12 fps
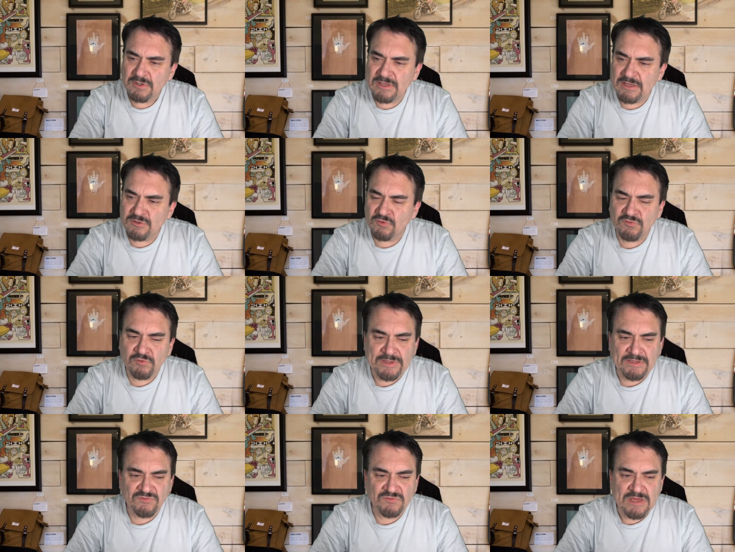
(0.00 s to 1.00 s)
Again, there's
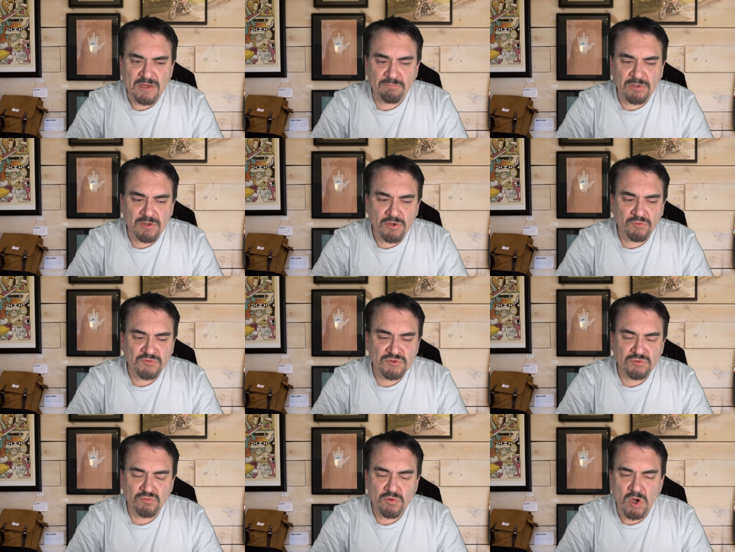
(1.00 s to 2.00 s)
links down below
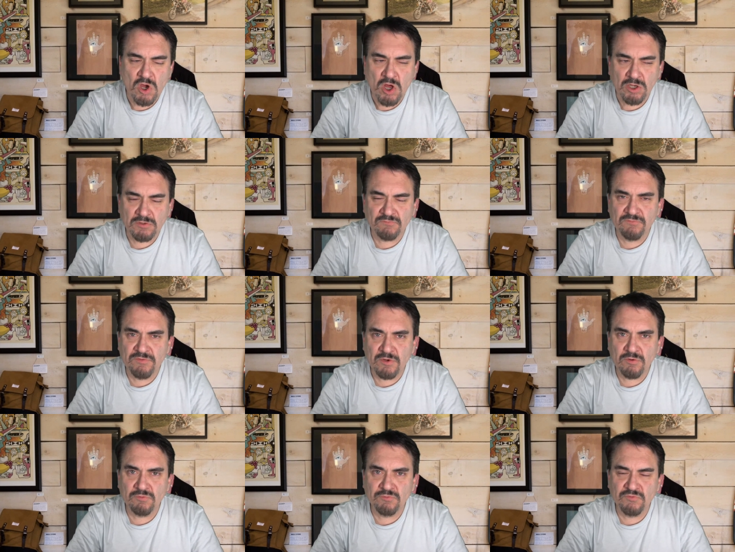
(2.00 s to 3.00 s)
to all of
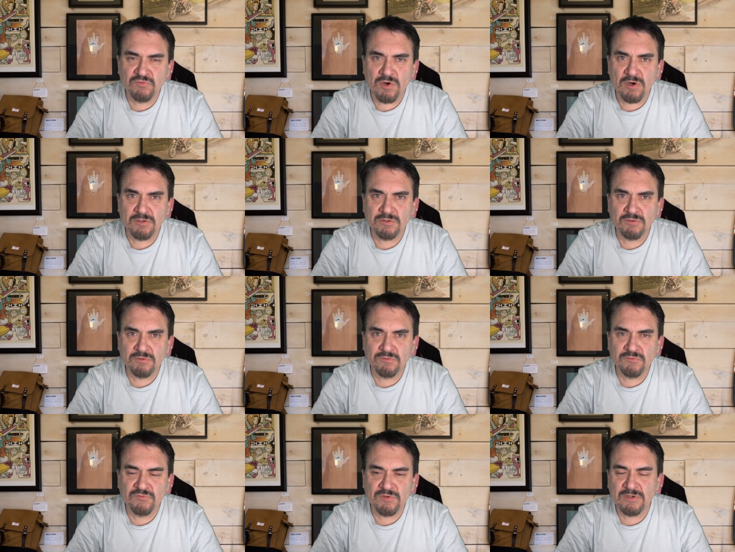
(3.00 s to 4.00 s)
those
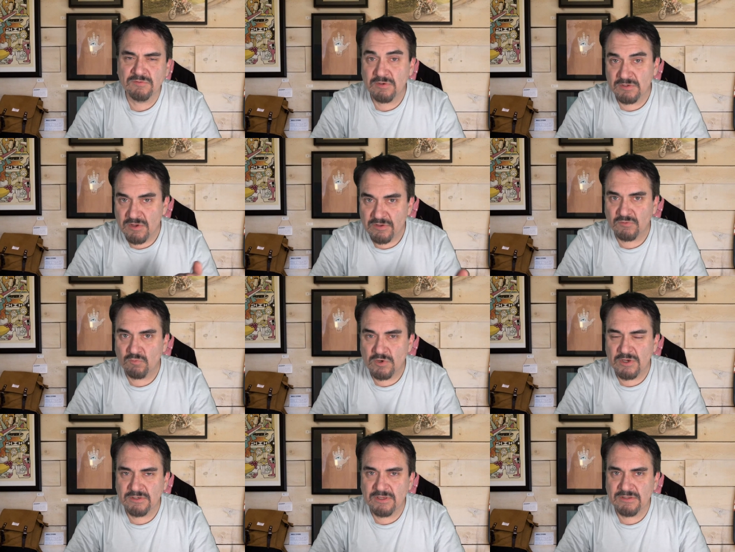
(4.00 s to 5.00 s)
articles and another
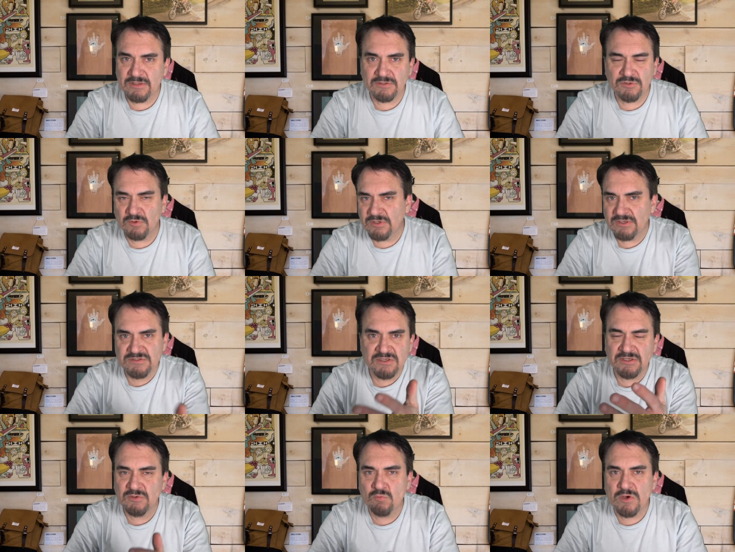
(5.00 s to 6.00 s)
one, and then you can get to
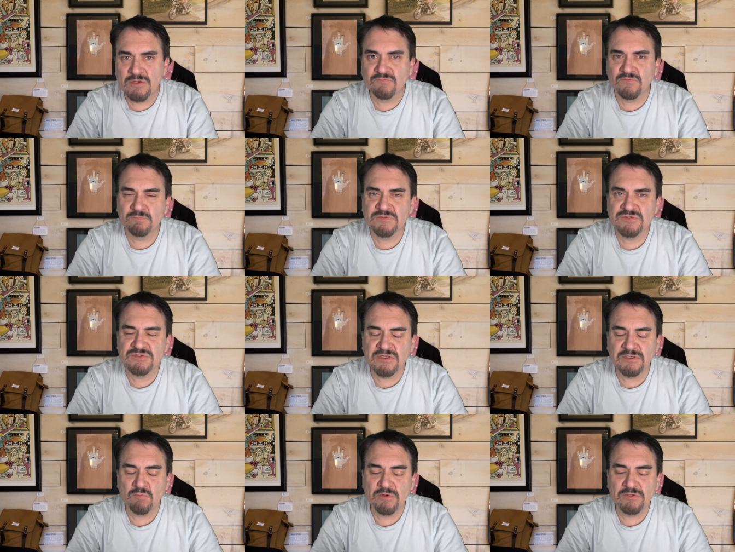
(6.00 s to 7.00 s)
any one from just
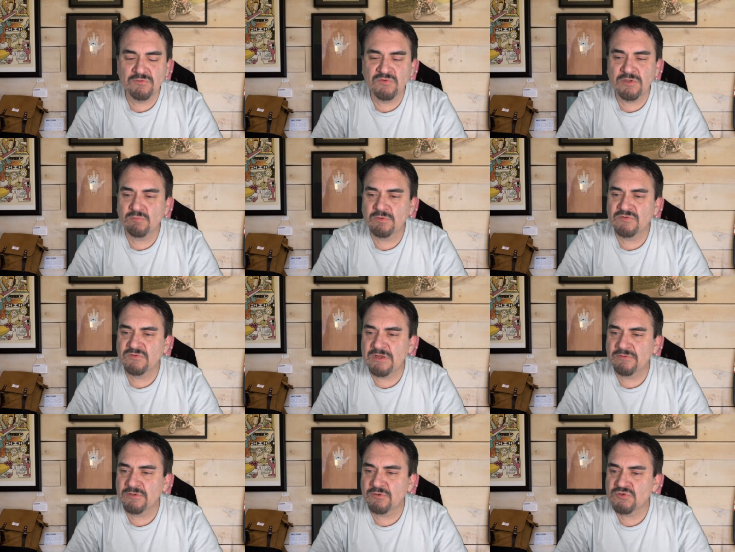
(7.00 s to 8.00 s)
any one of those other ones
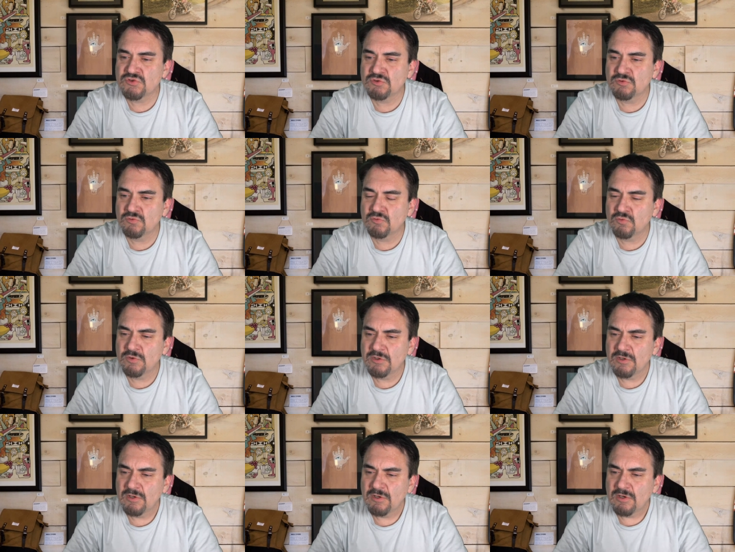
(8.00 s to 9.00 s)
down there too.
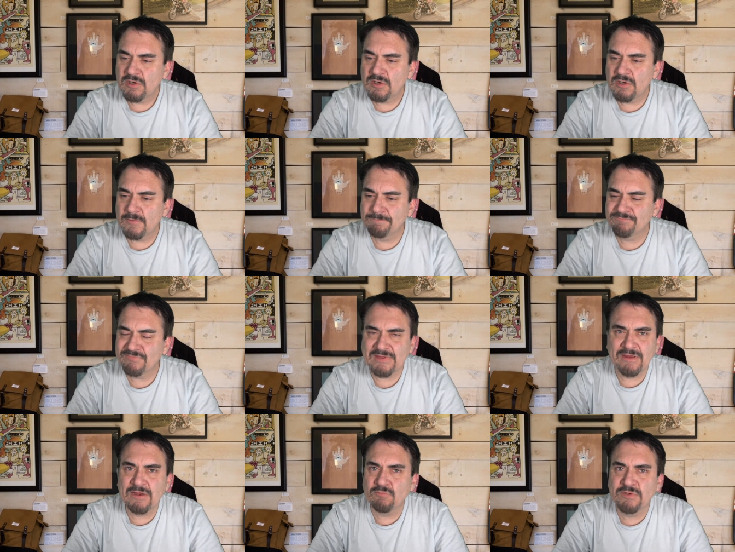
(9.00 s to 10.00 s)
I
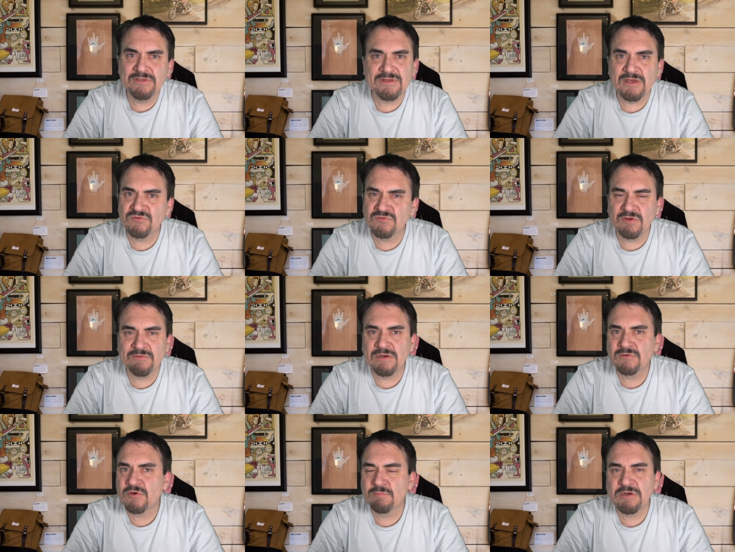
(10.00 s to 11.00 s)
read that stuff. I
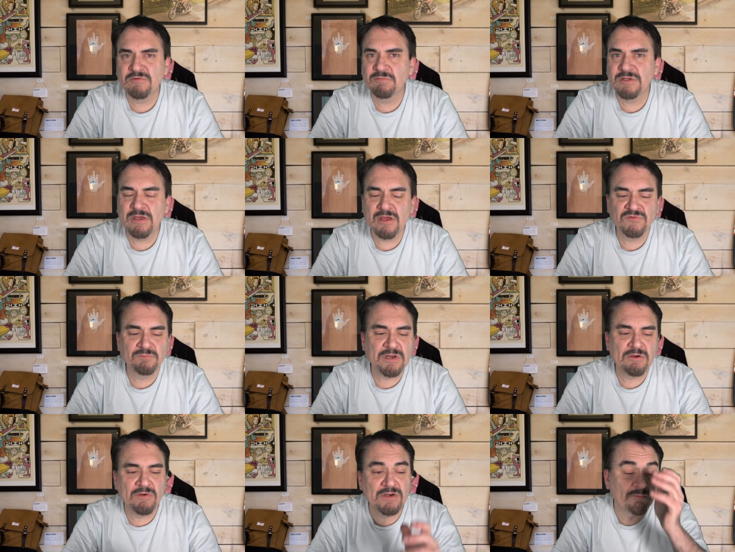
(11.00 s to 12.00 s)
don't know about everybody else, but
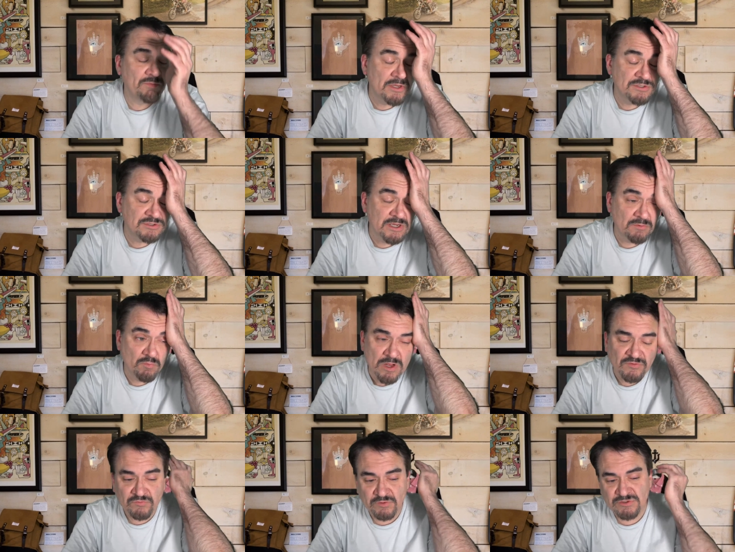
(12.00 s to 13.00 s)
I read a bunch on
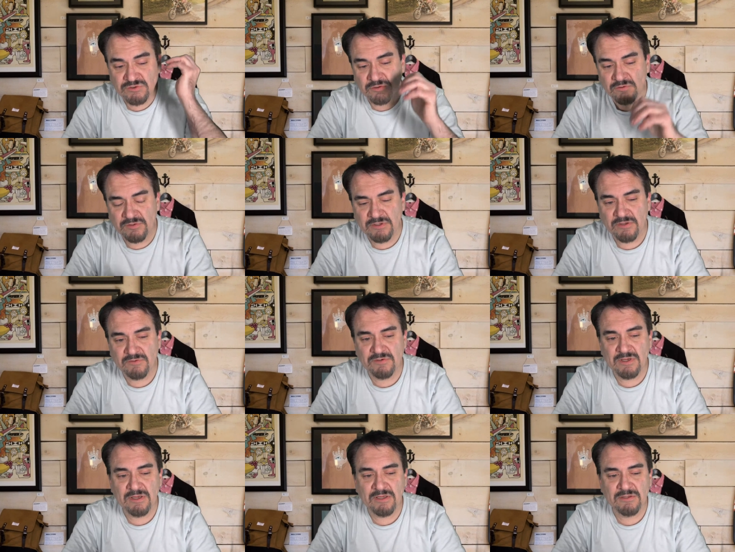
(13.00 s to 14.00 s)
Wall Street Journal the other
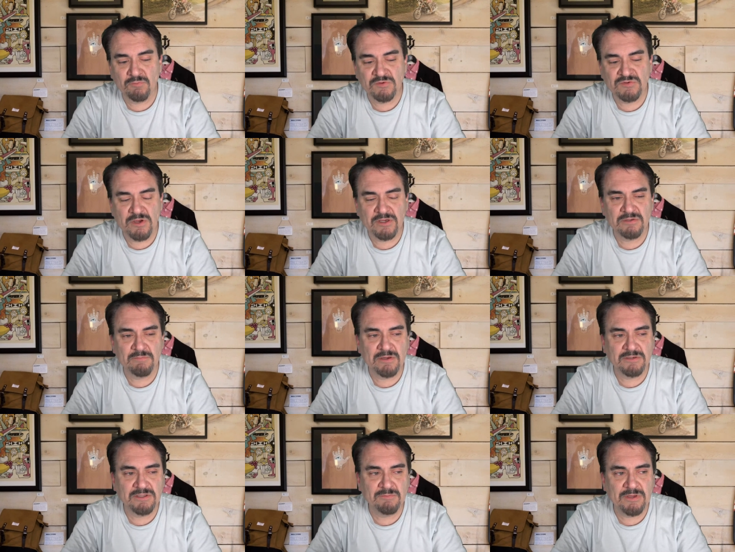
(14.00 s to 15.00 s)
day that were talking
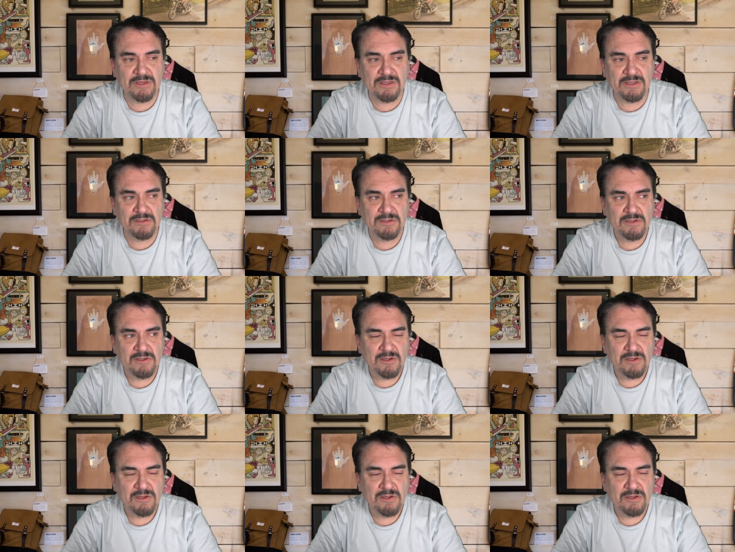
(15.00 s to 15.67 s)
about eBay.